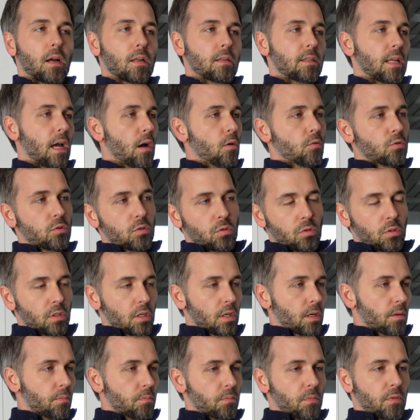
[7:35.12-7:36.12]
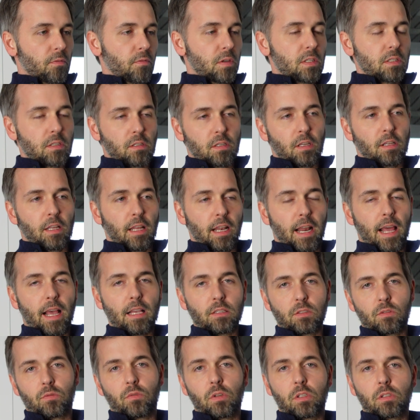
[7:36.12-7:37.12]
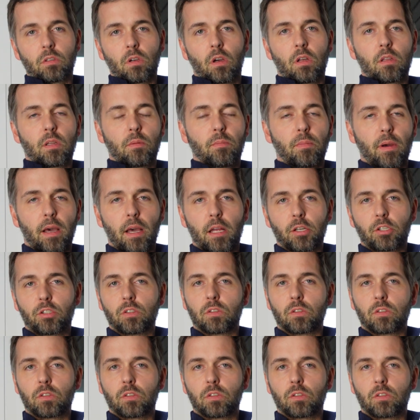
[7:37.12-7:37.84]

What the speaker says: down to the visitor that hasn't returned the badge.